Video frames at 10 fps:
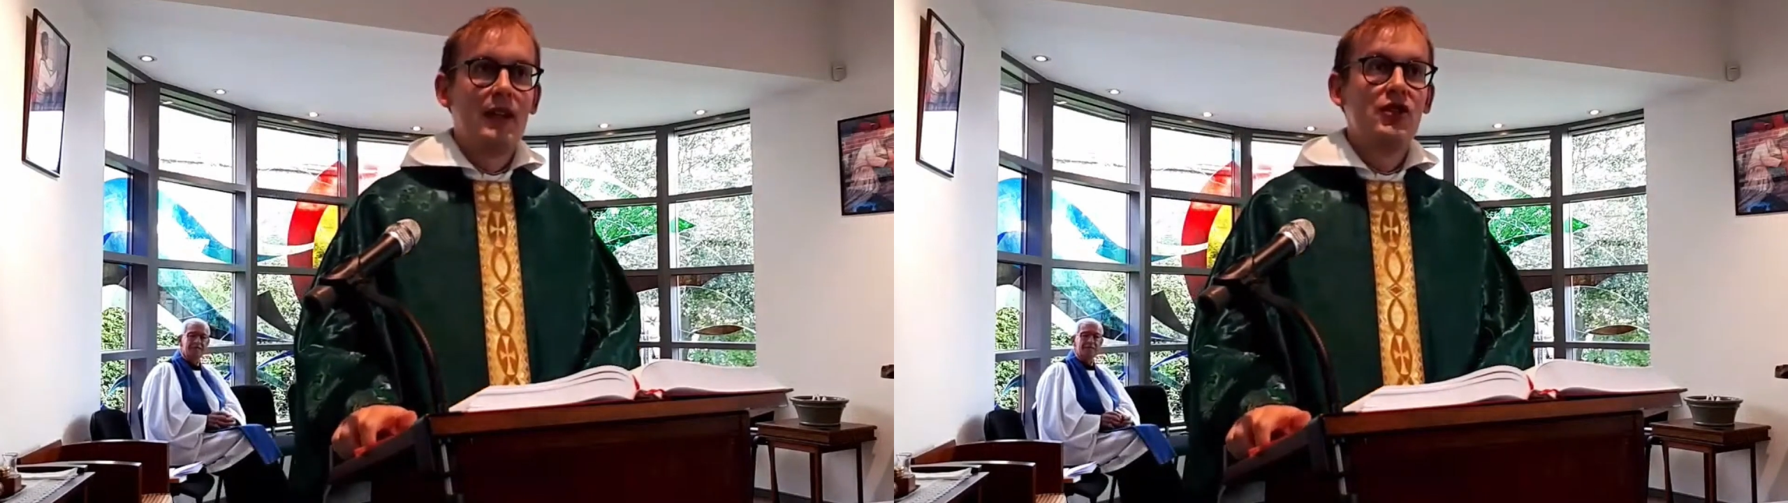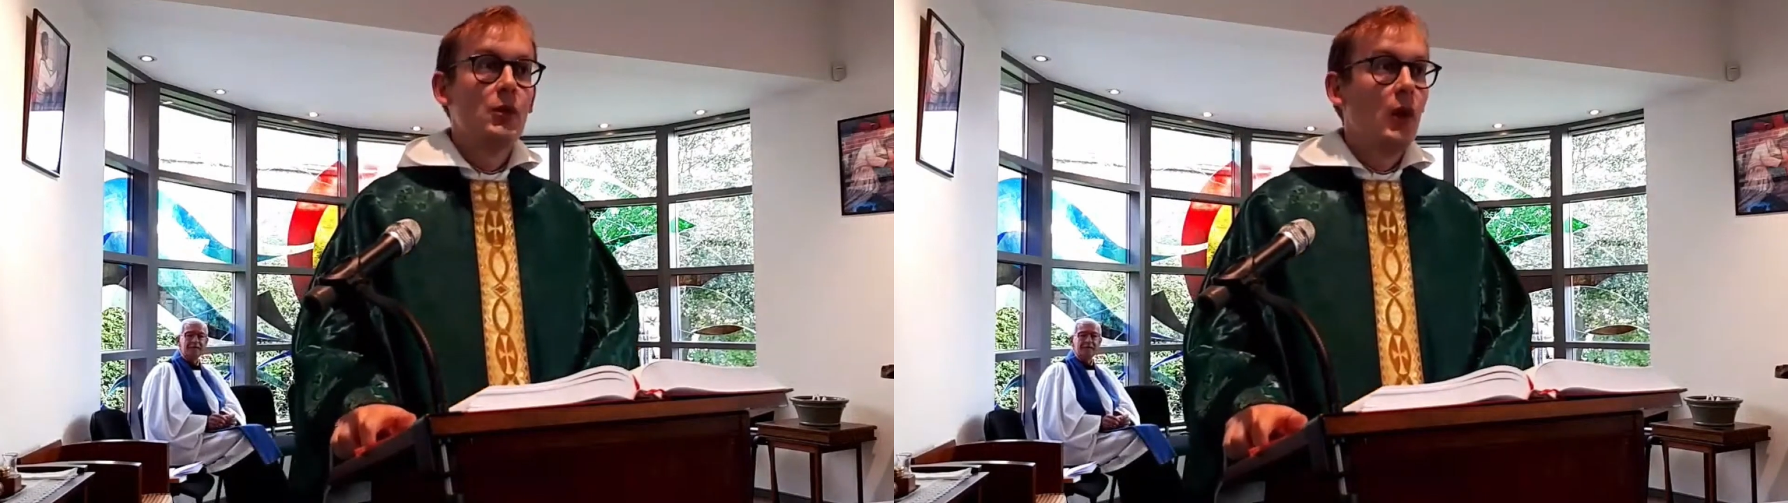
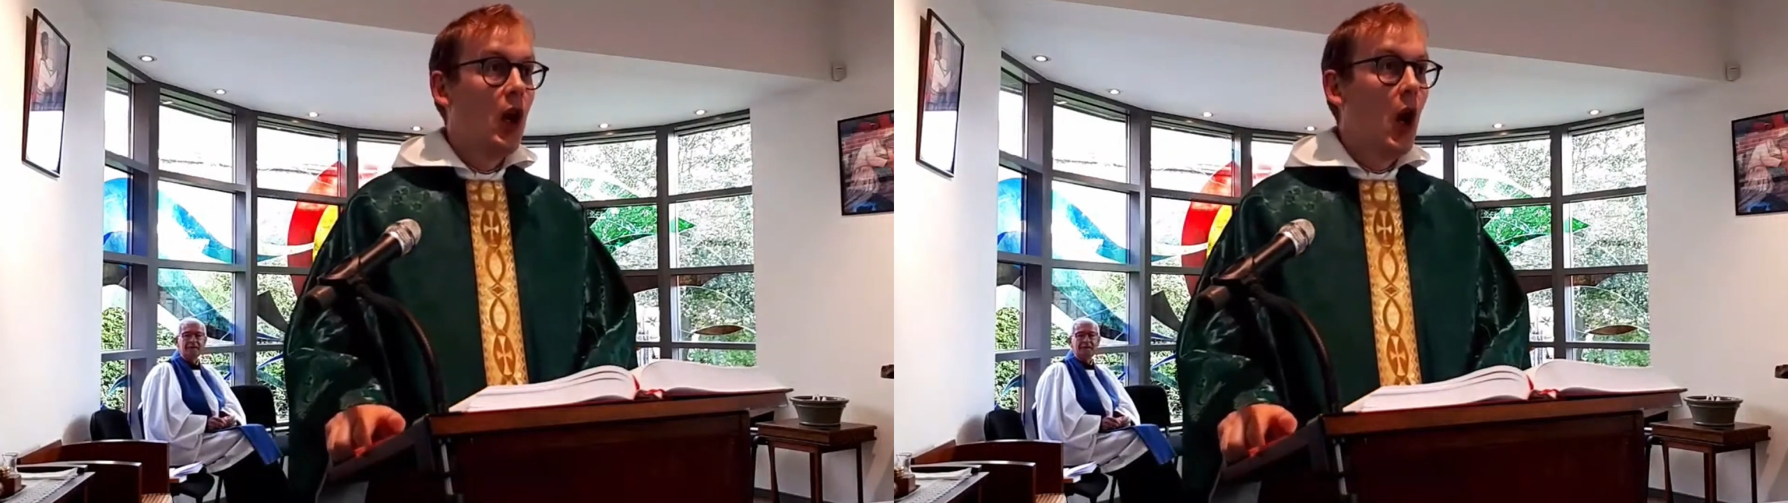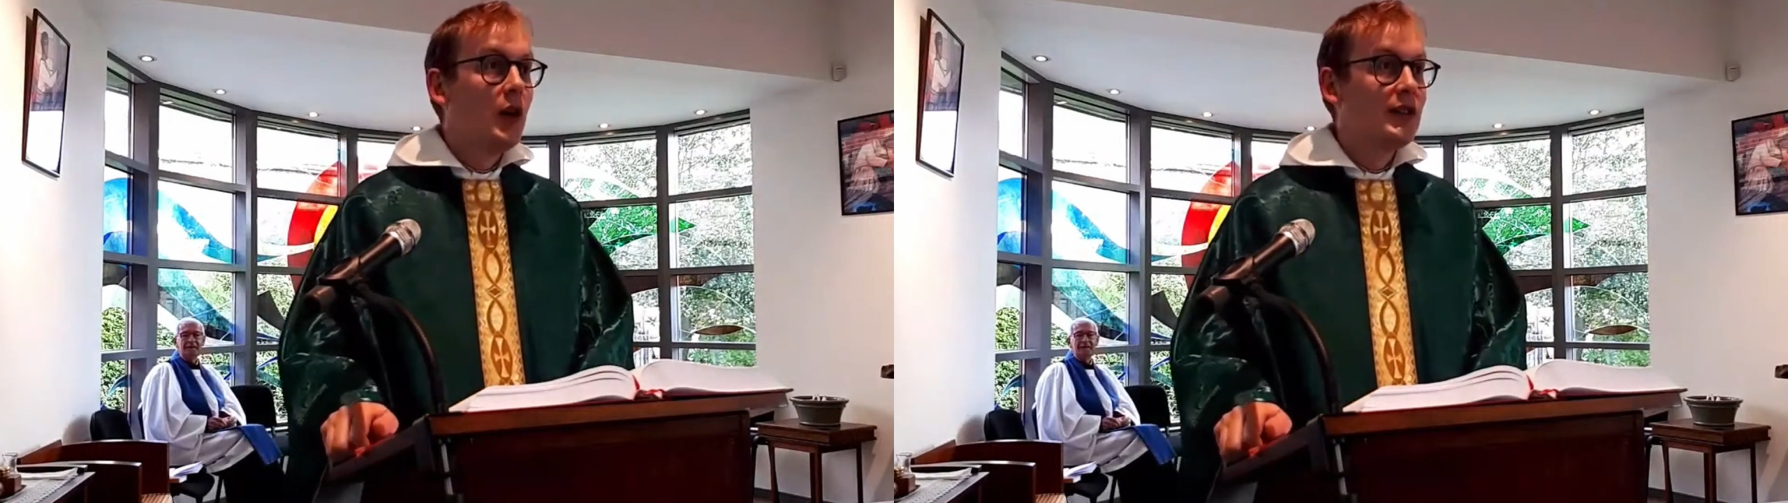can do
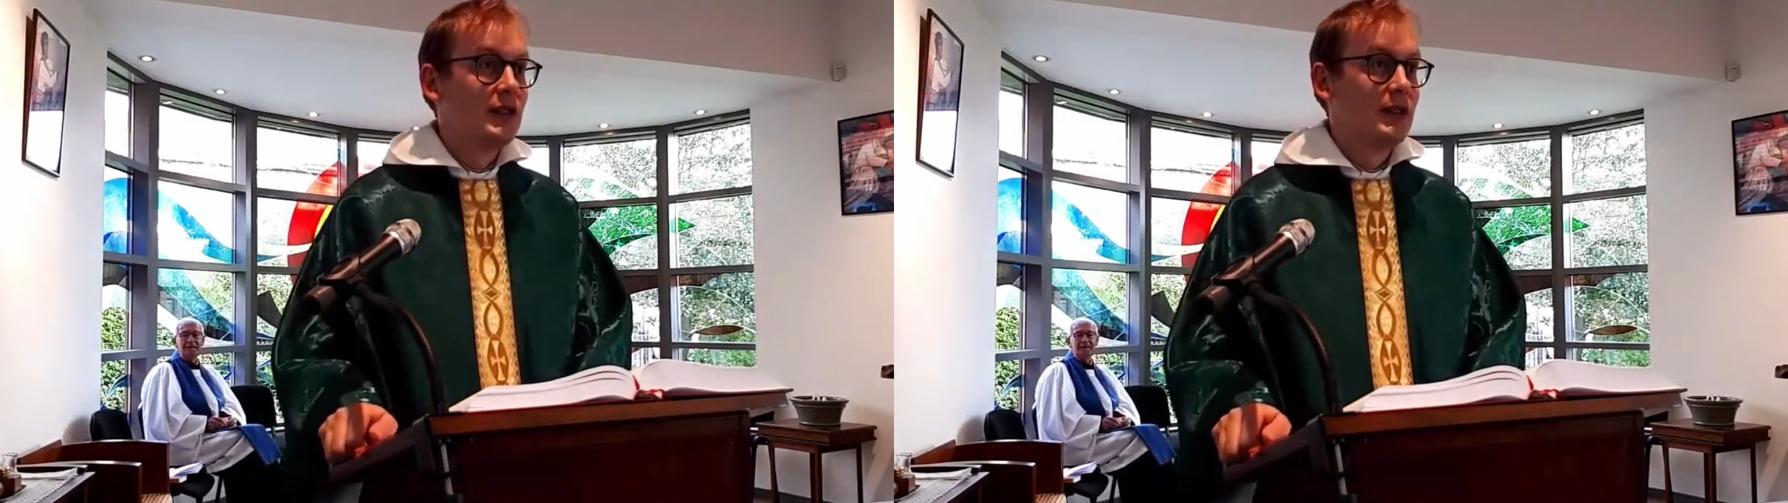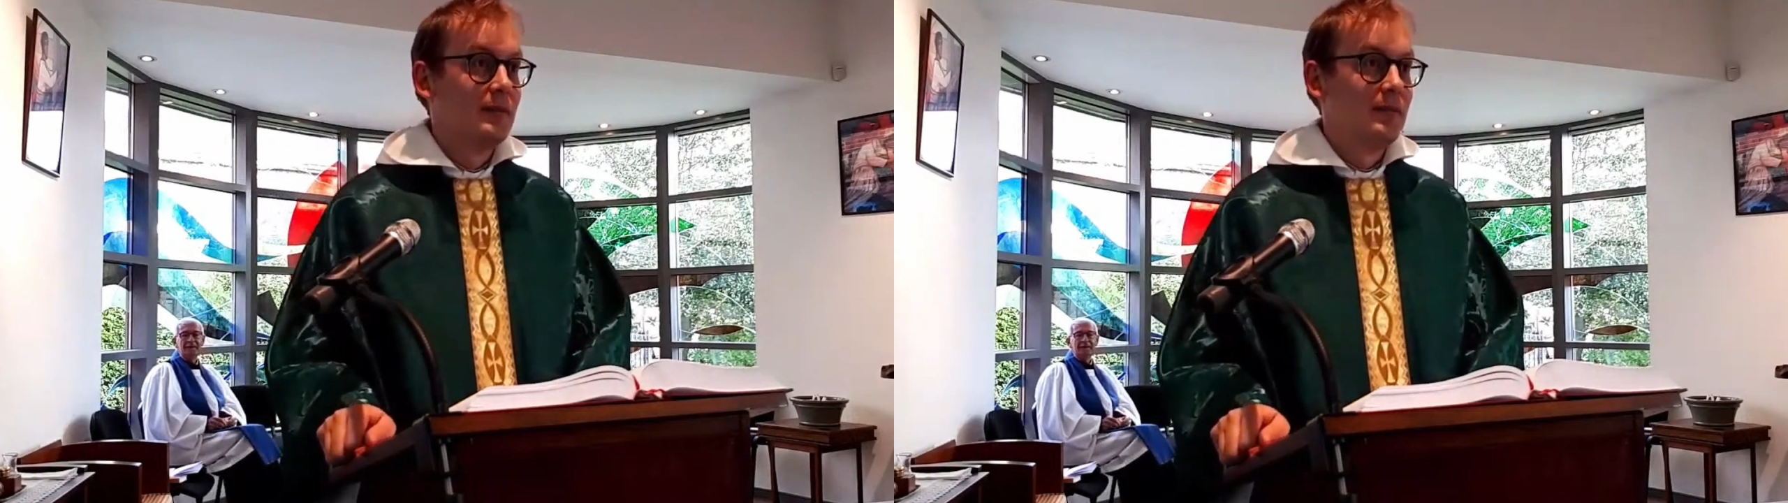a lot